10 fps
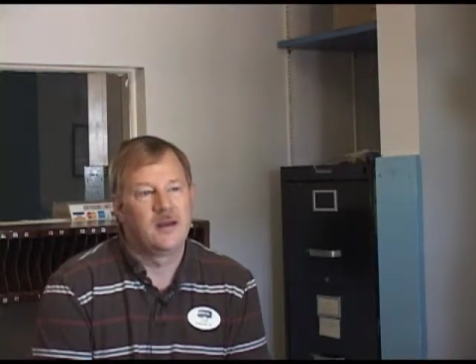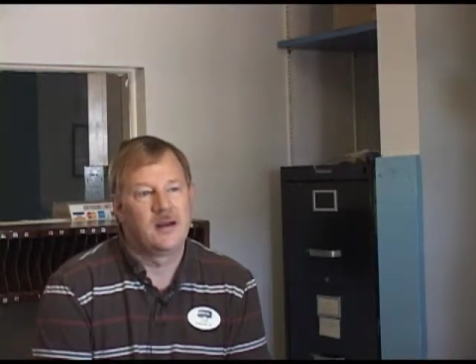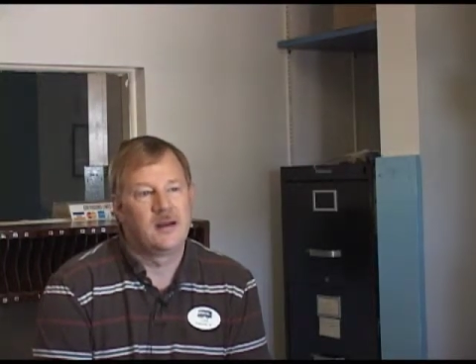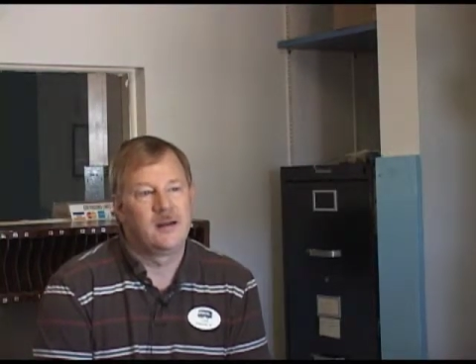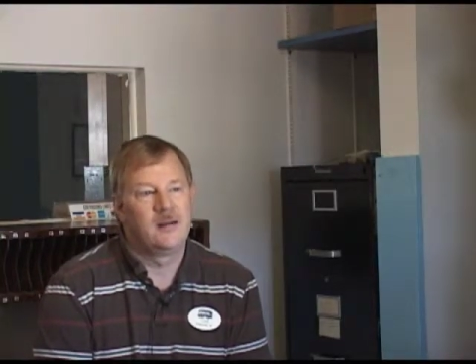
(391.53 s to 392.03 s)

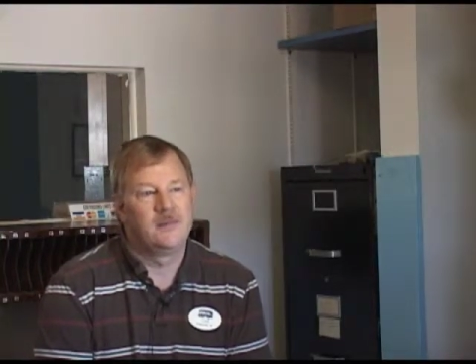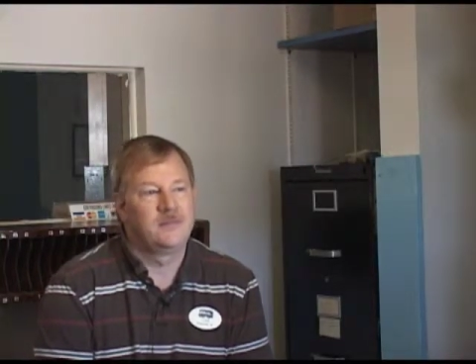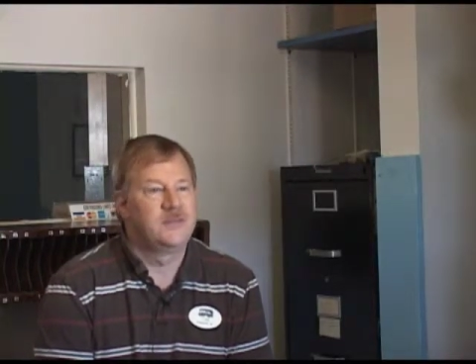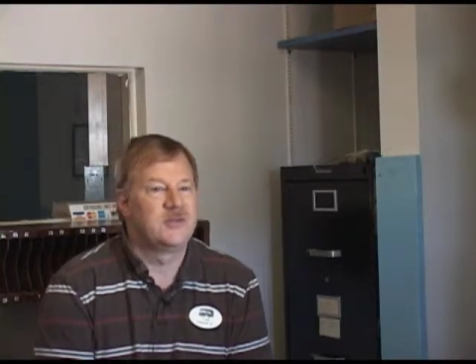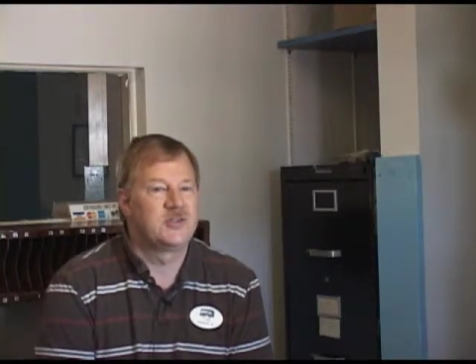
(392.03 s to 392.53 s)
Uh,
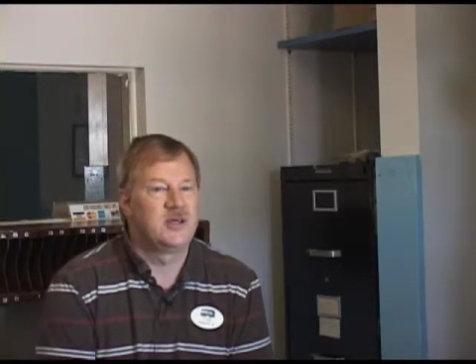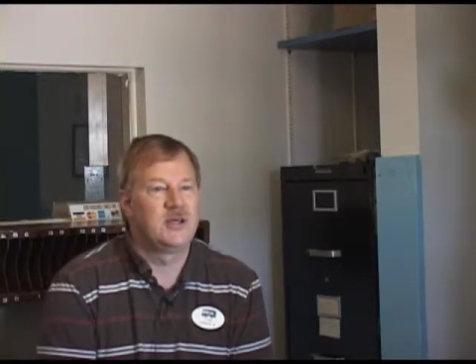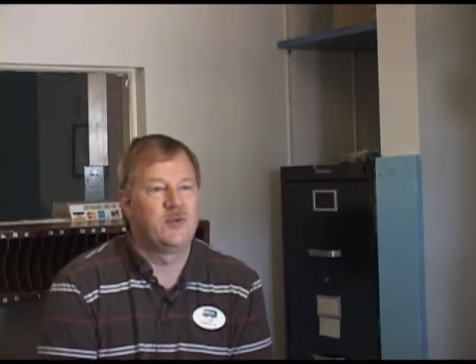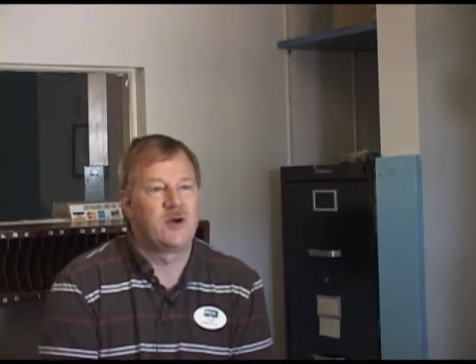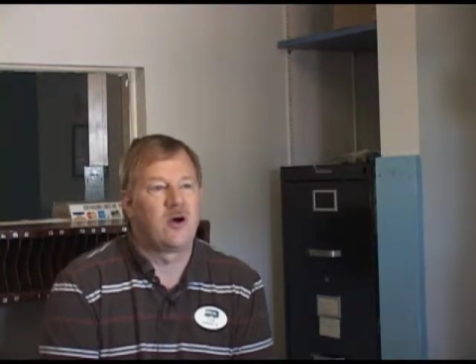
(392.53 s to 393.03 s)
the
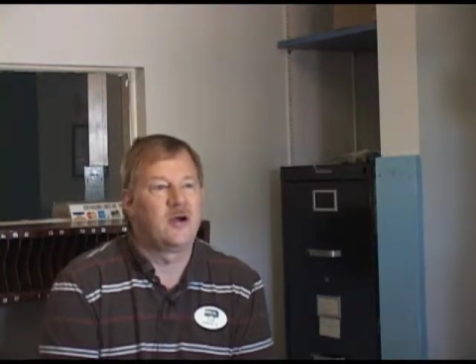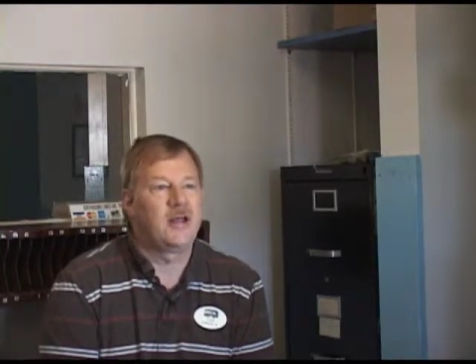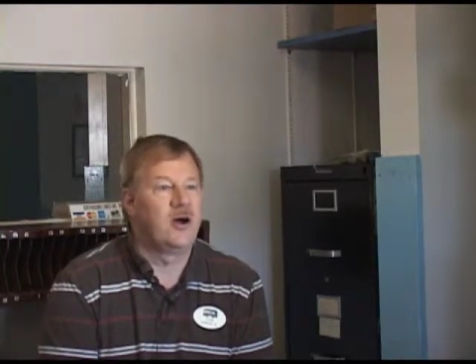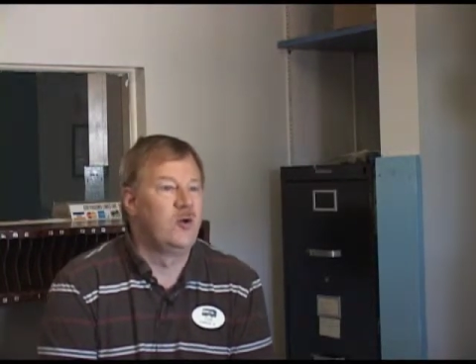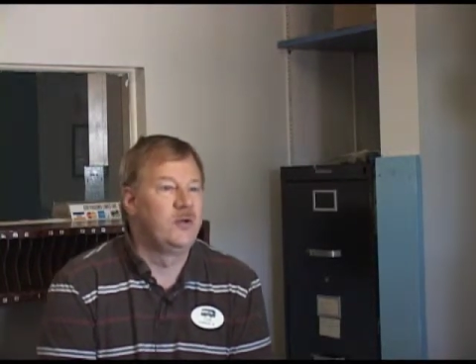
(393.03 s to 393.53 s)
city would
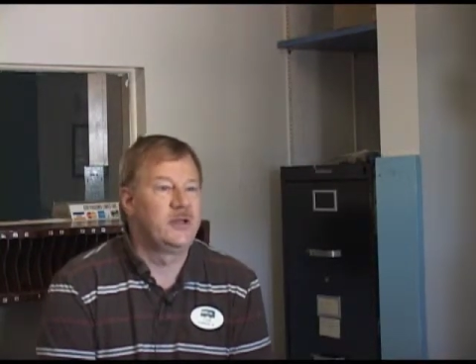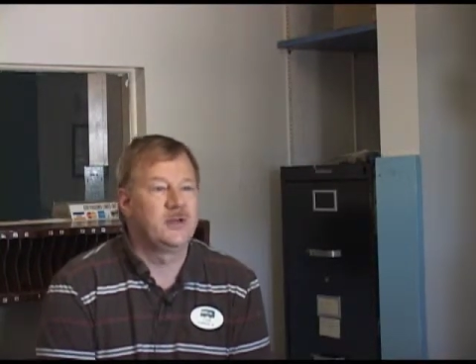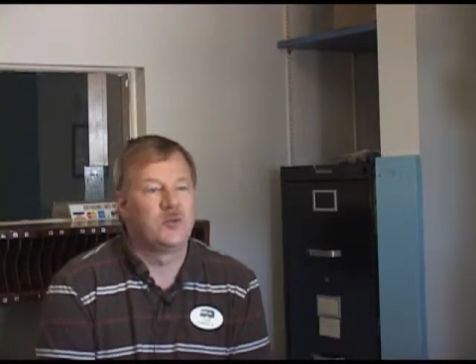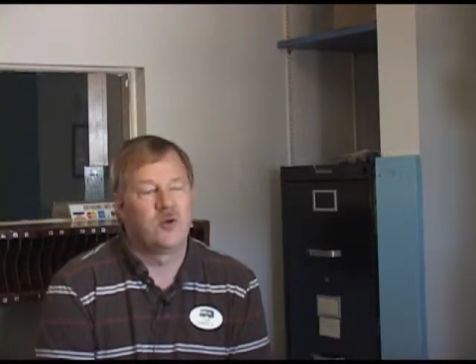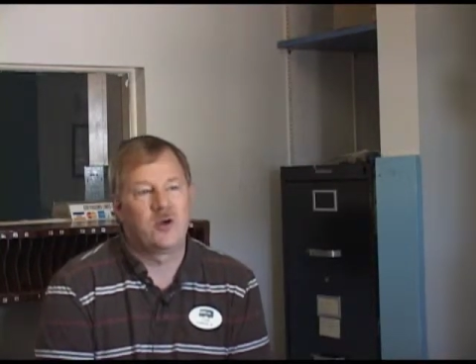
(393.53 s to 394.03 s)
already own it.
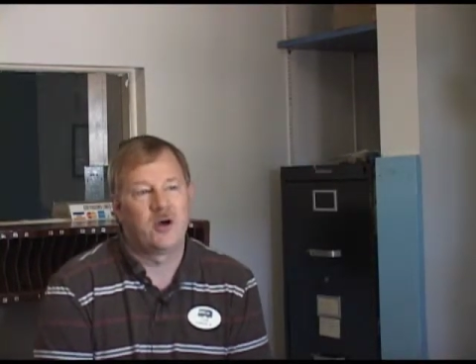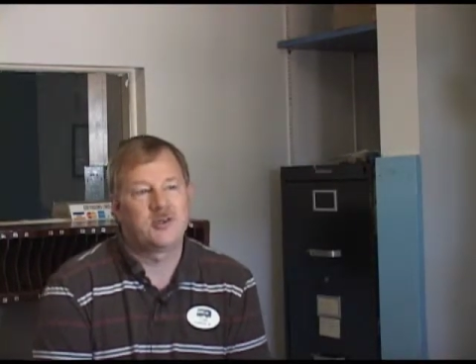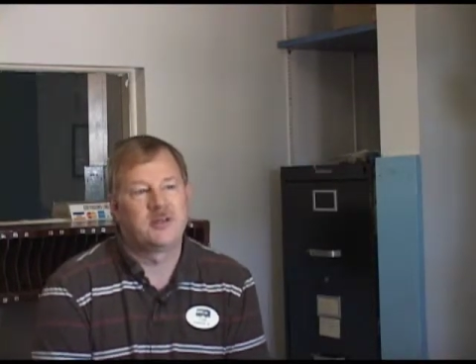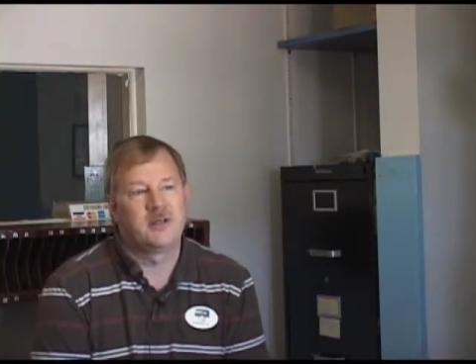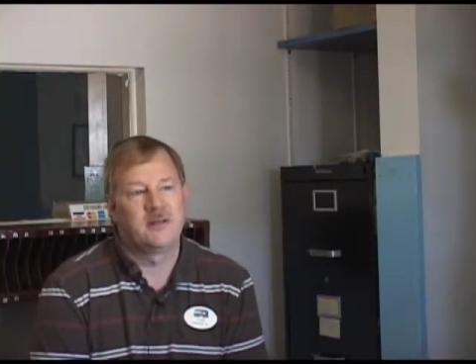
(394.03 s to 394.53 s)
It won't
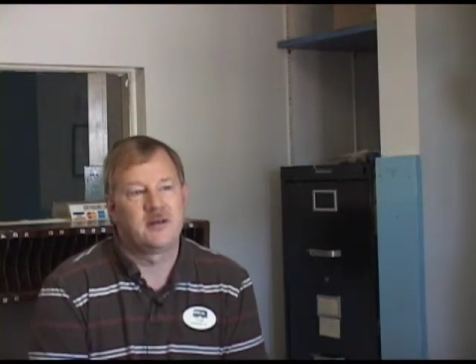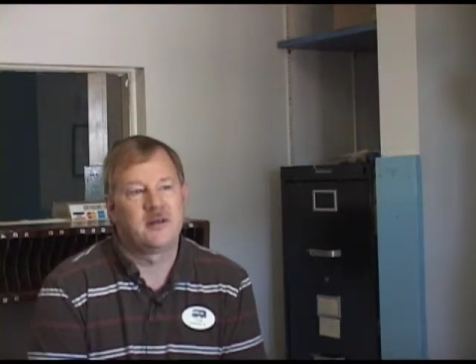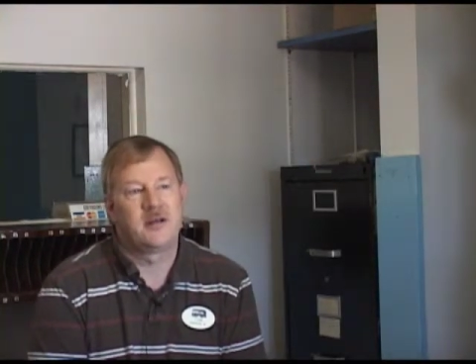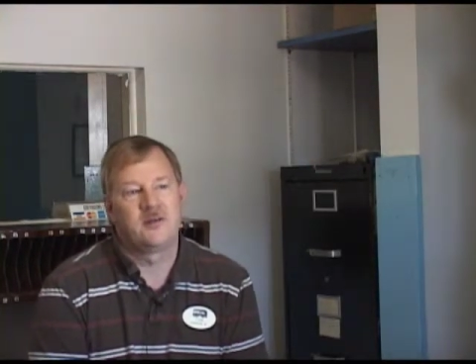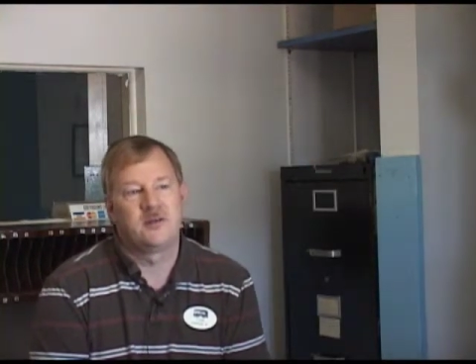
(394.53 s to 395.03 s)
cost
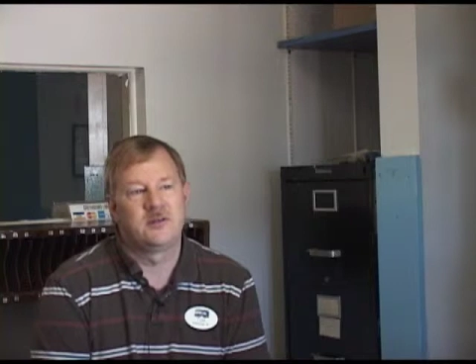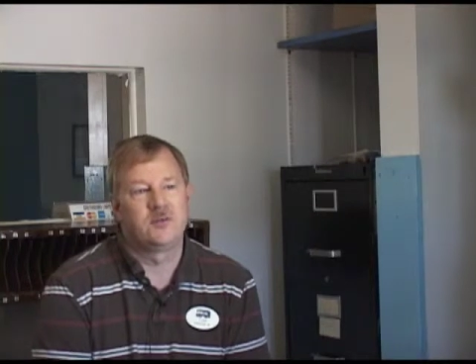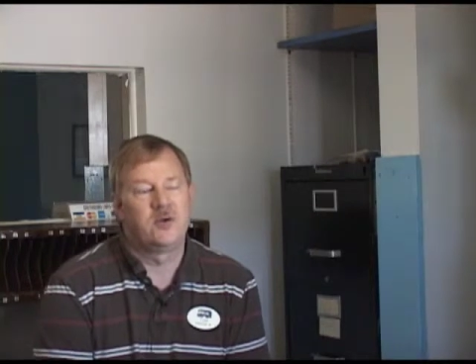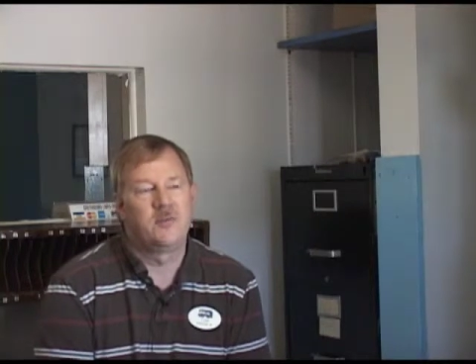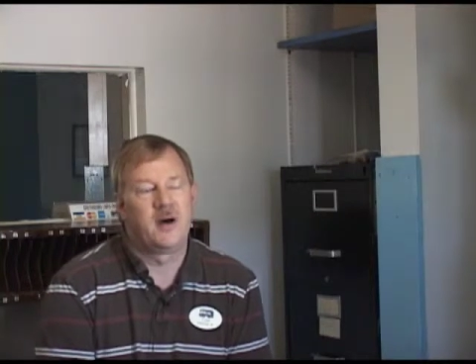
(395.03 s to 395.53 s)
anything other than
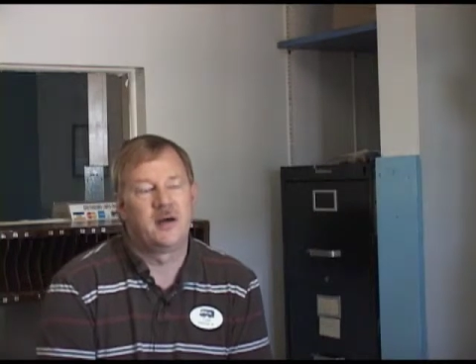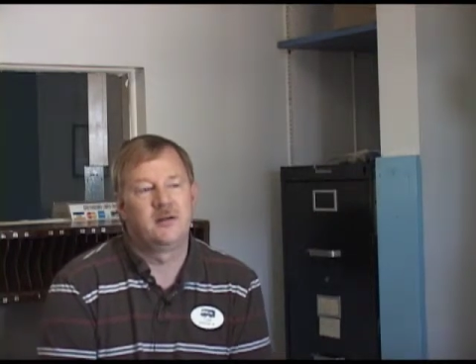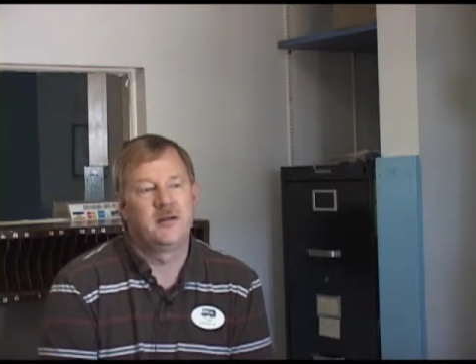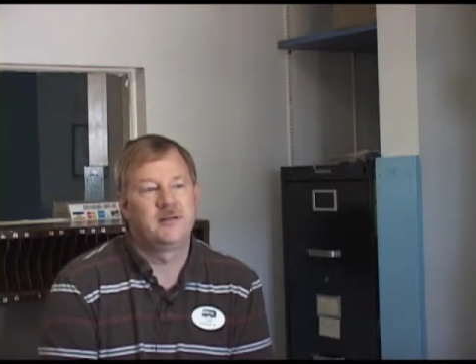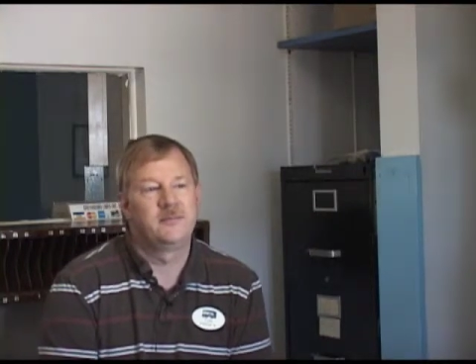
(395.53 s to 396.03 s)
to
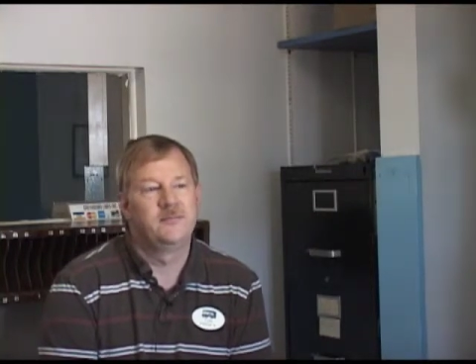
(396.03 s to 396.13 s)
remodel it.